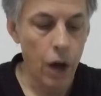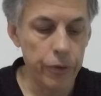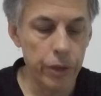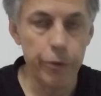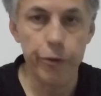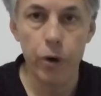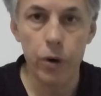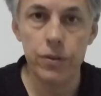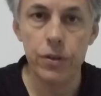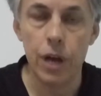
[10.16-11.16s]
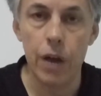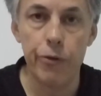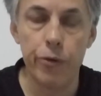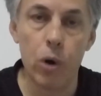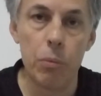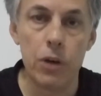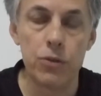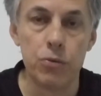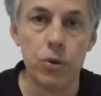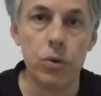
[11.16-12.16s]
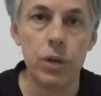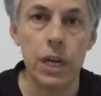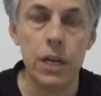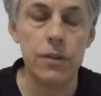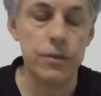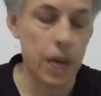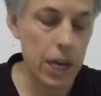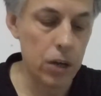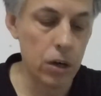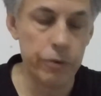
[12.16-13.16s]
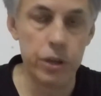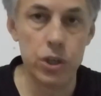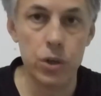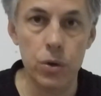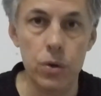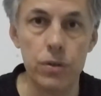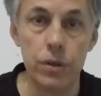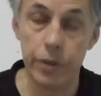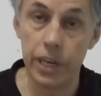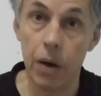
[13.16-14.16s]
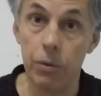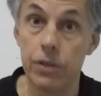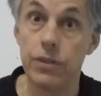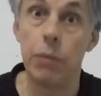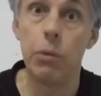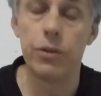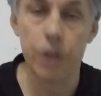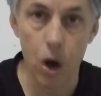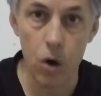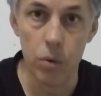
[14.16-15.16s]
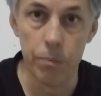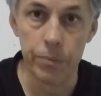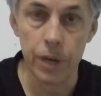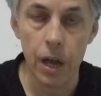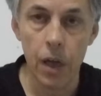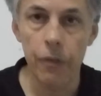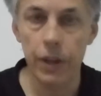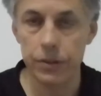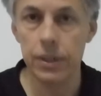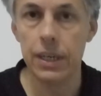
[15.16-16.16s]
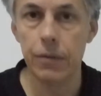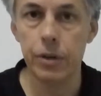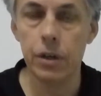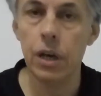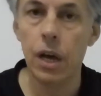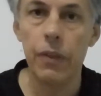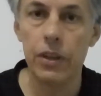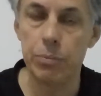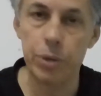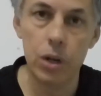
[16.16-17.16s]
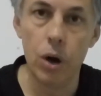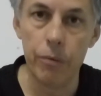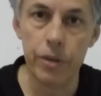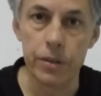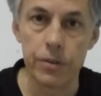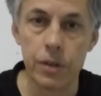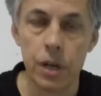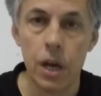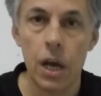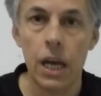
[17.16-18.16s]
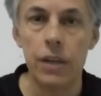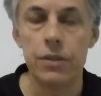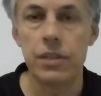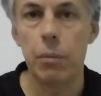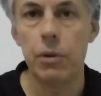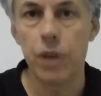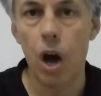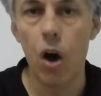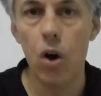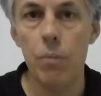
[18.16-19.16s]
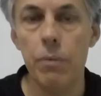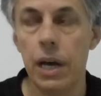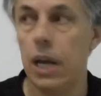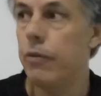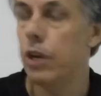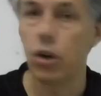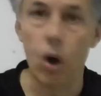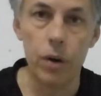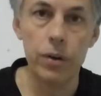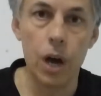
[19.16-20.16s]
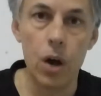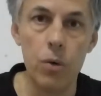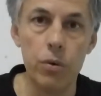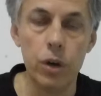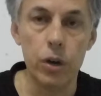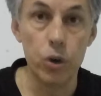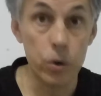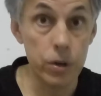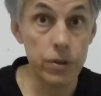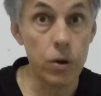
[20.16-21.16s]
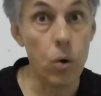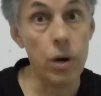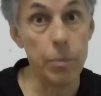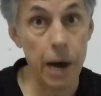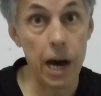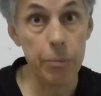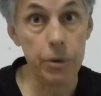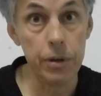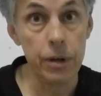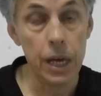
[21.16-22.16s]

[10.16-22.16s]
The first and foremost rule is taking off your shoes if you go into someone's home. That's a given, that's pretty obvious. Into someone's home, even a condo unit or an apartment